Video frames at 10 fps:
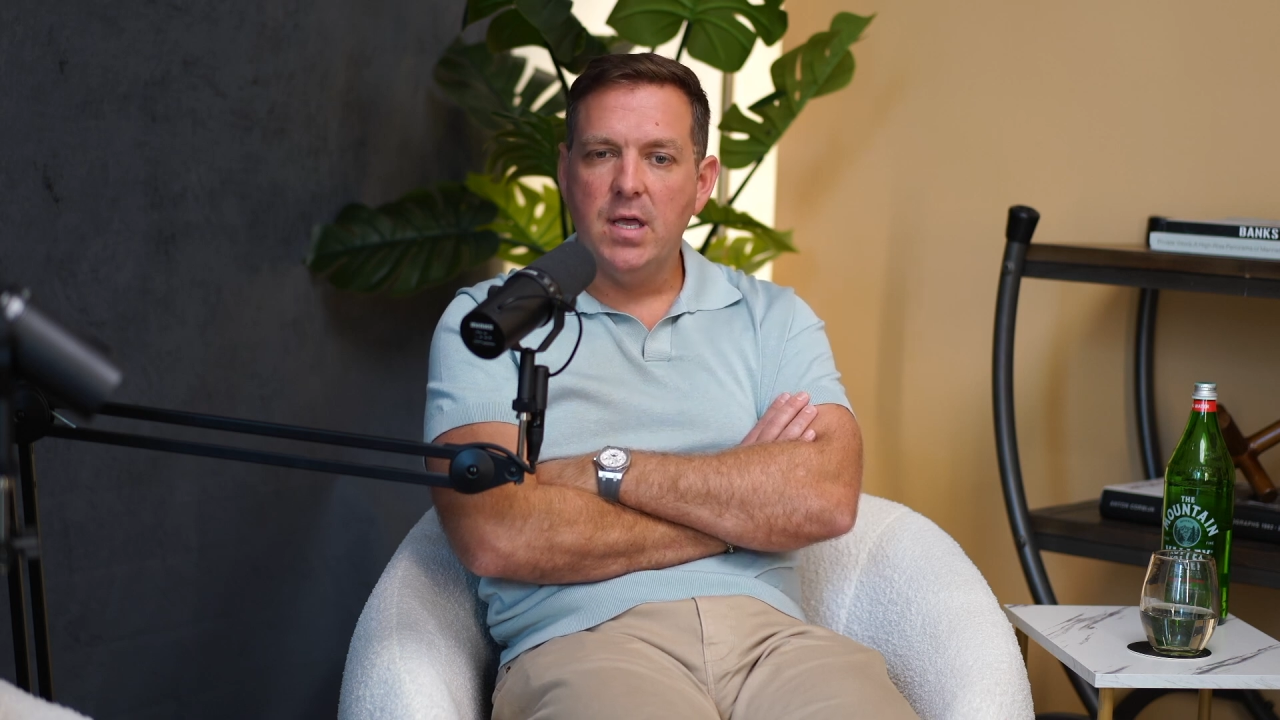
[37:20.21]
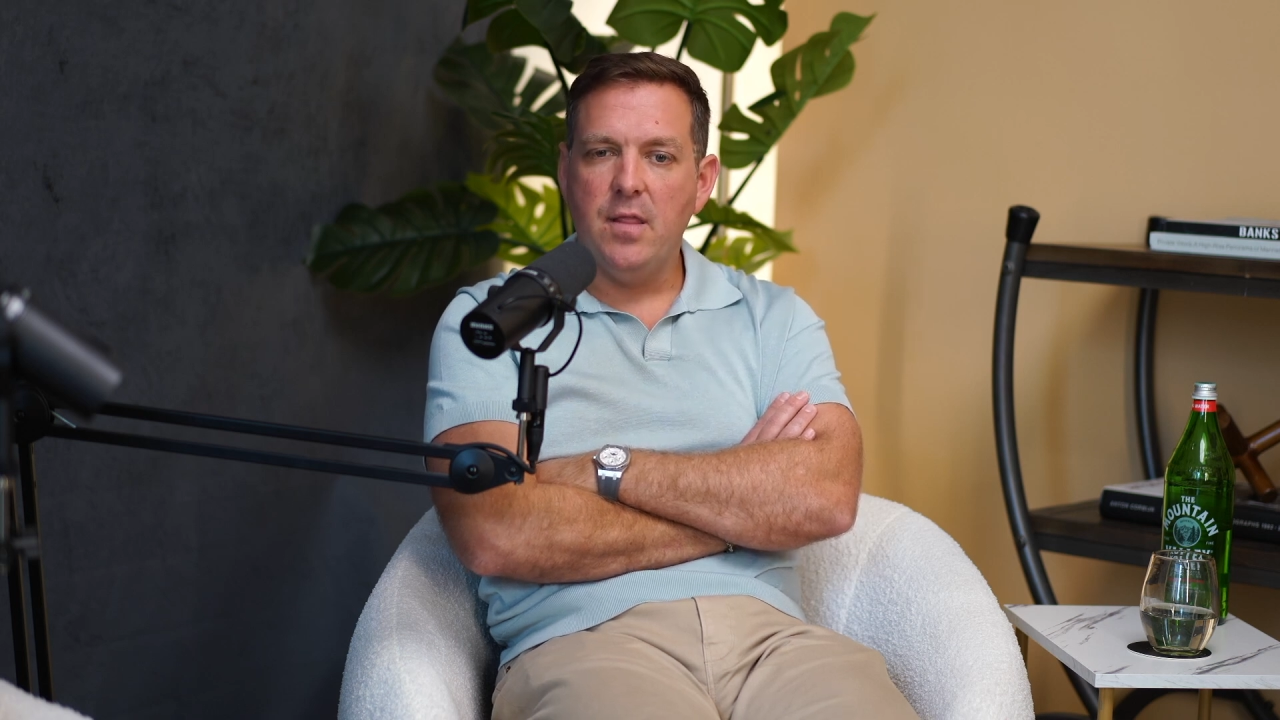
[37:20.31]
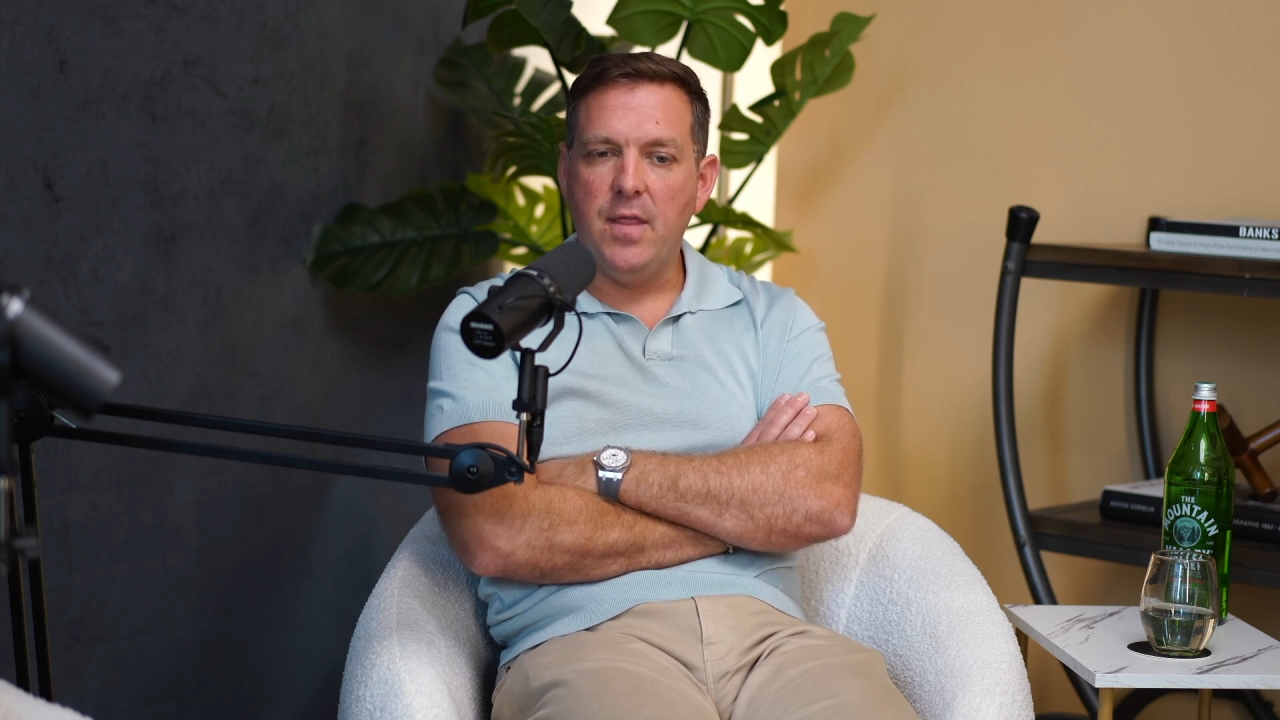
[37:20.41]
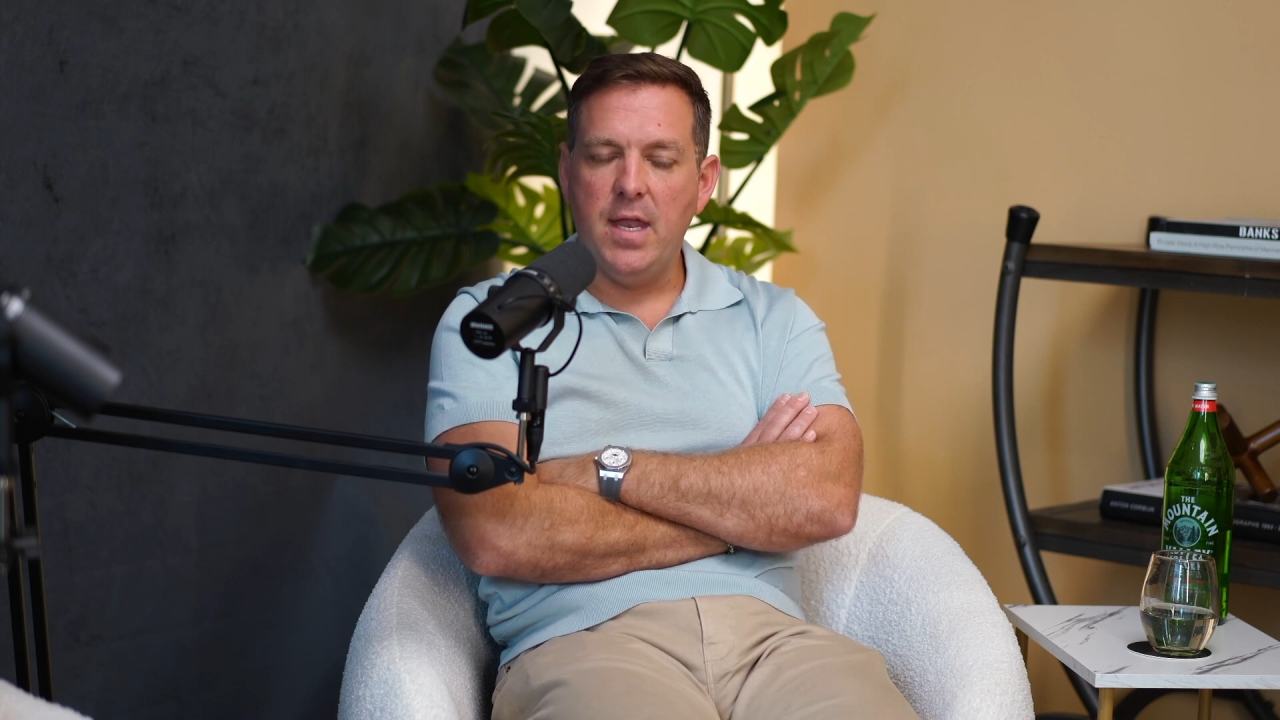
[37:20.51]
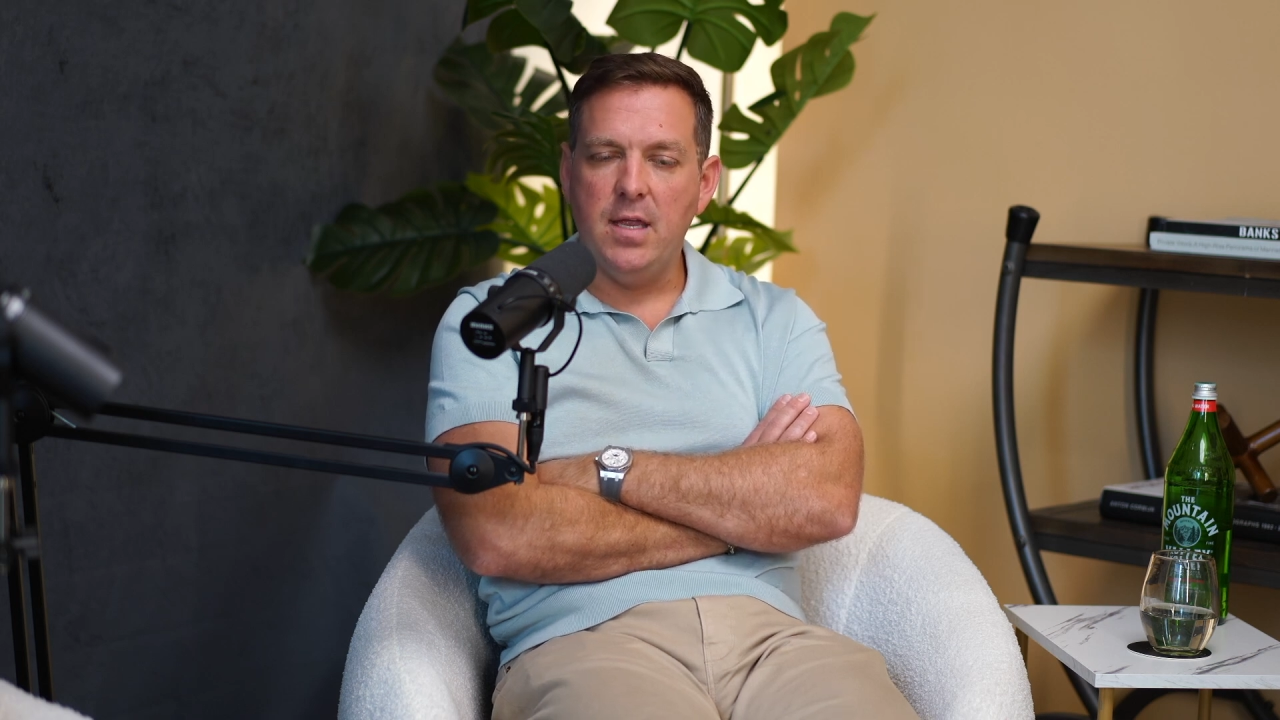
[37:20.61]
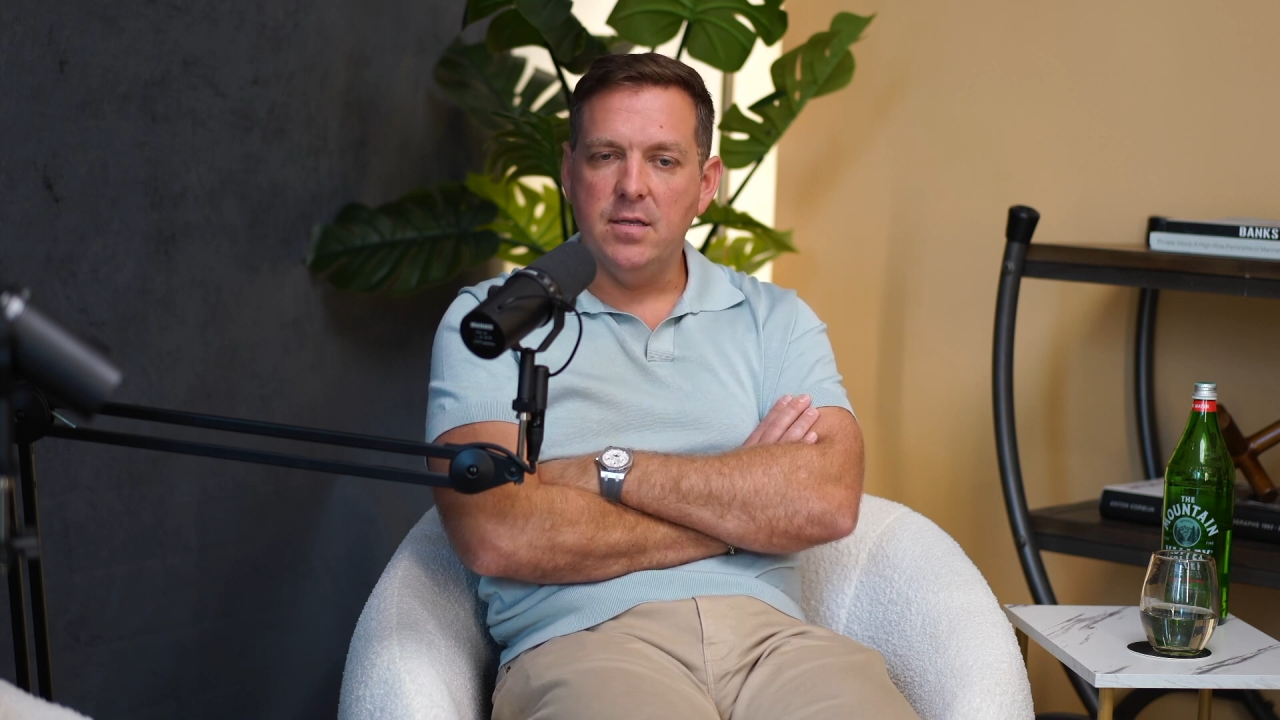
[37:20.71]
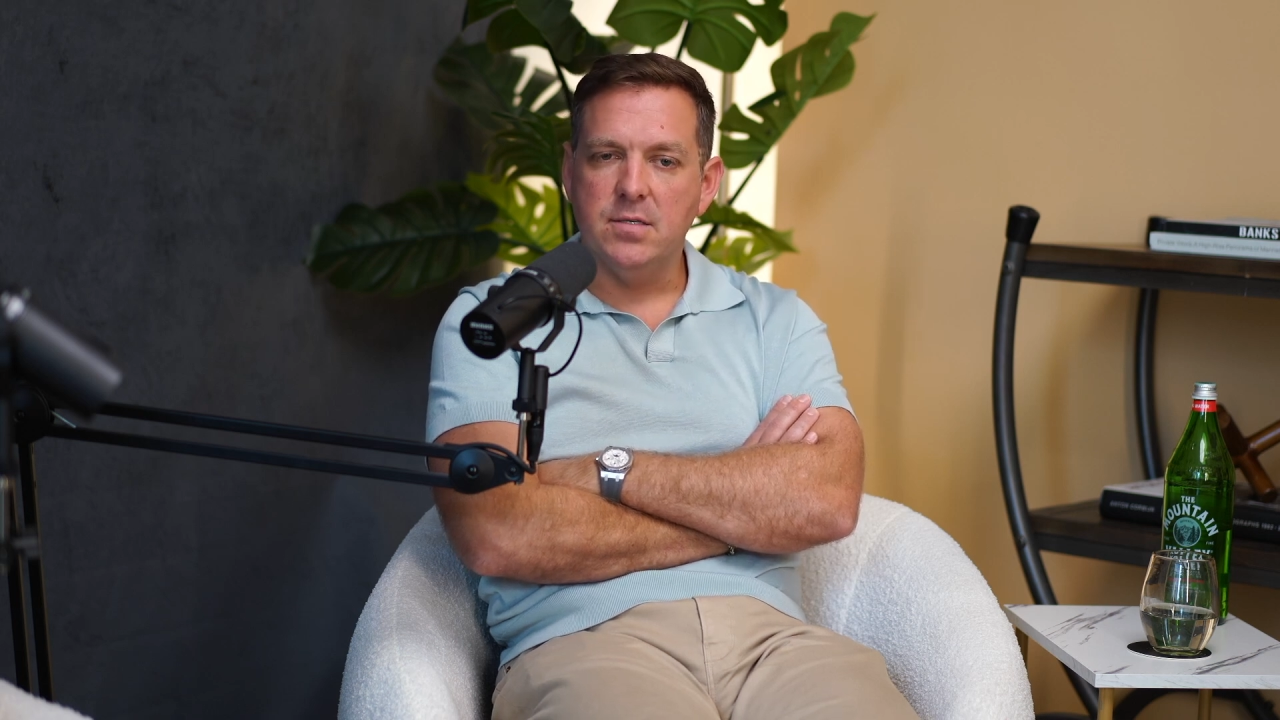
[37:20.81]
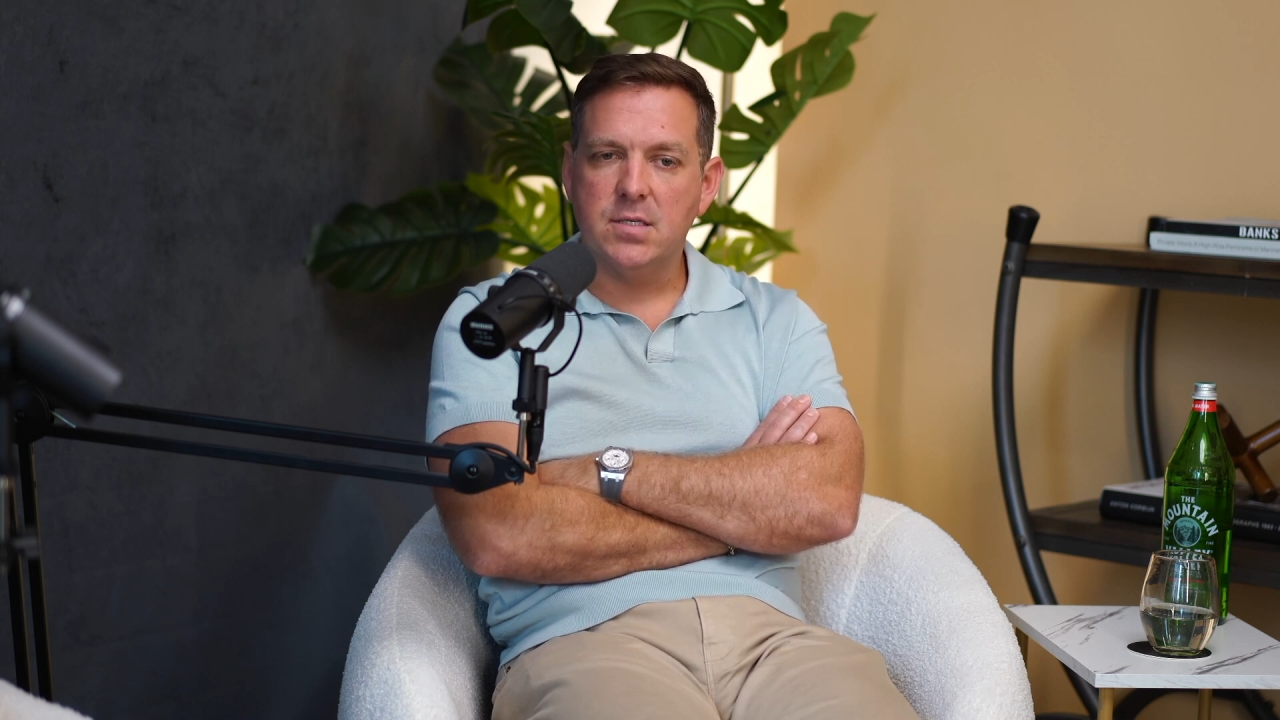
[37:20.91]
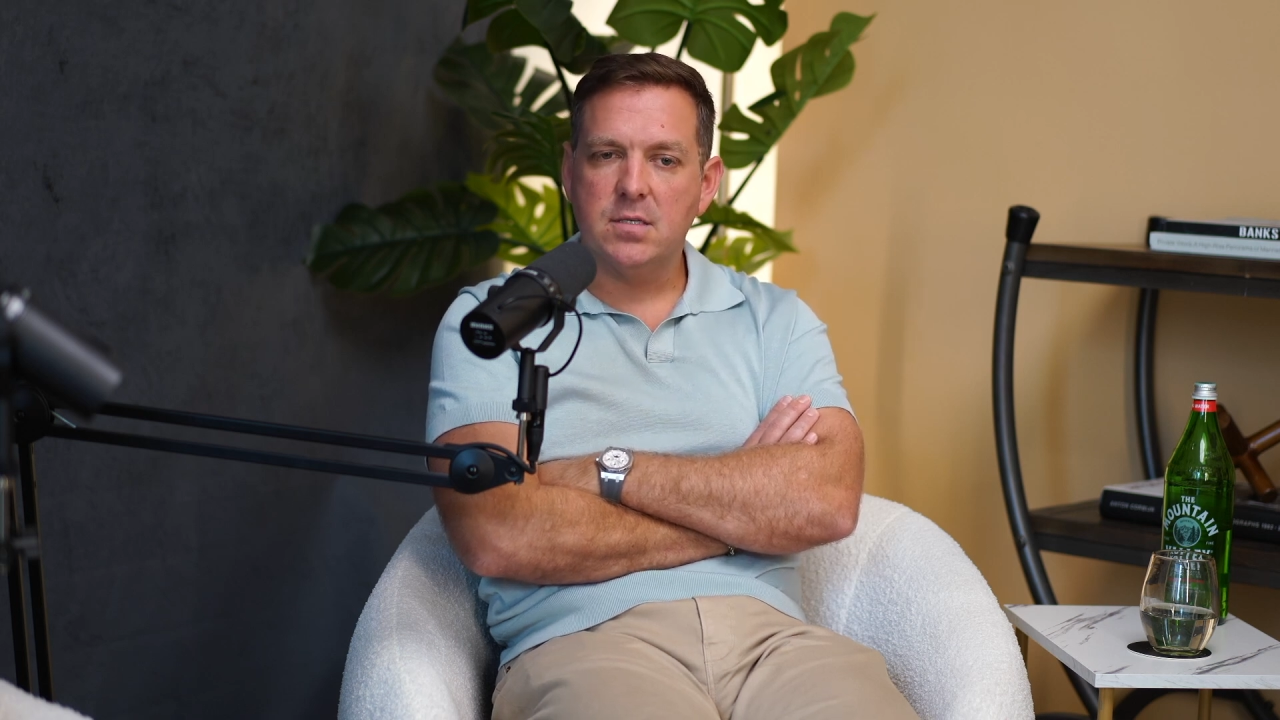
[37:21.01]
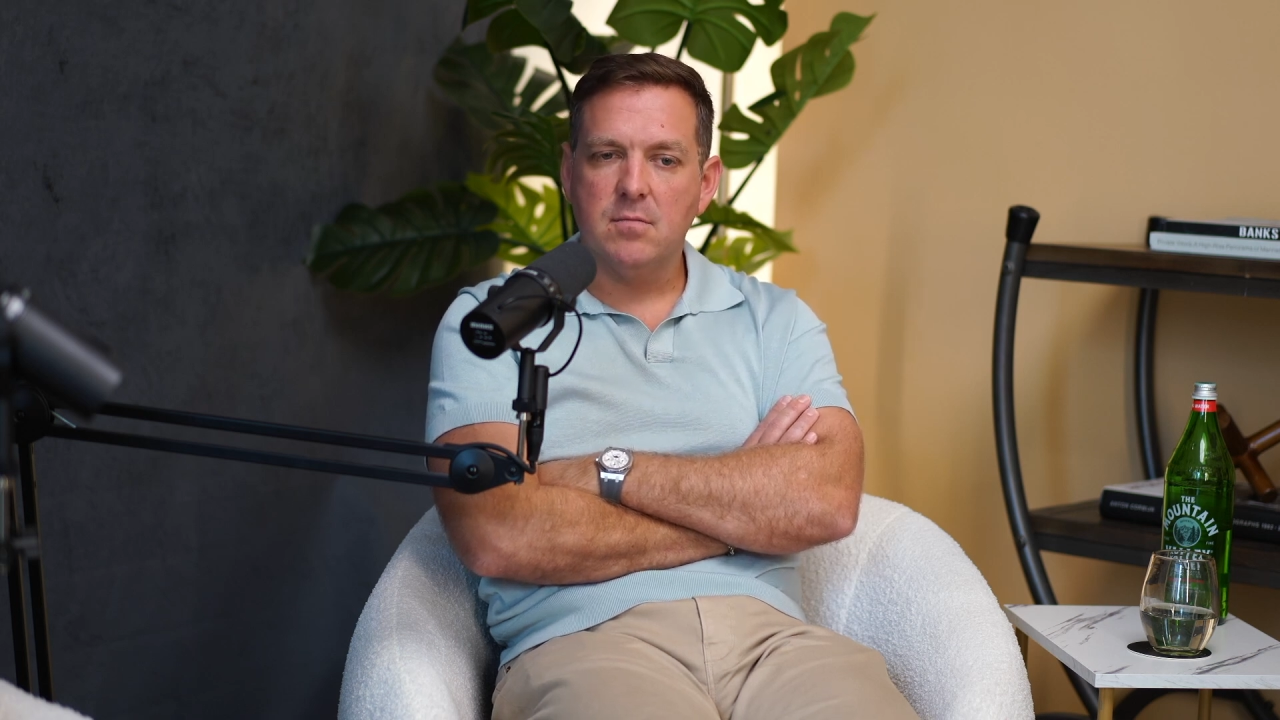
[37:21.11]
that
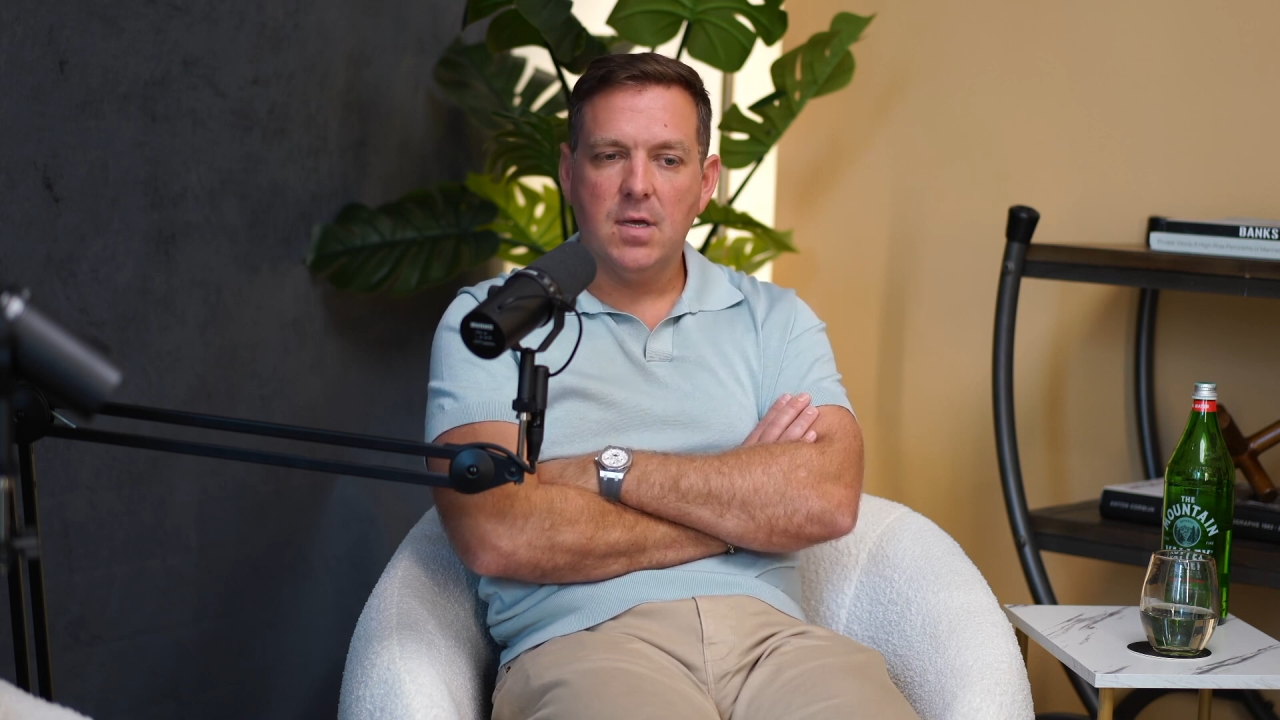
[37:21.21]
is